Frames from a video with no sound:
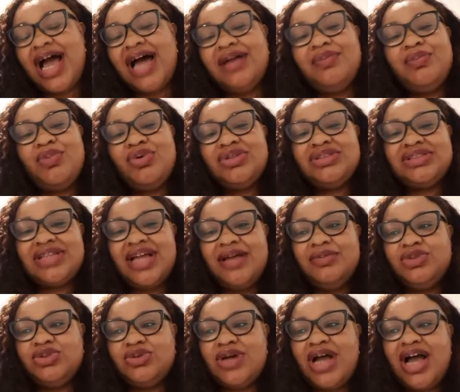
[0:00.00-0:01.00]
And most
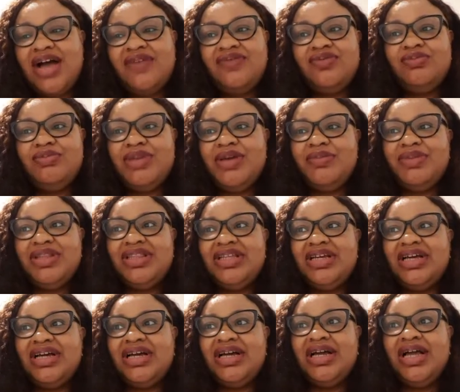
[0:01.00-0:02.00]
times you have maybe
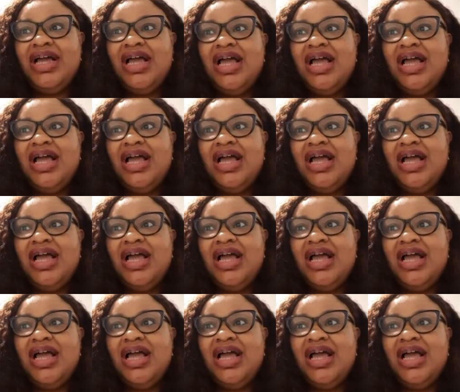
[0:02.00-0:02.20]
the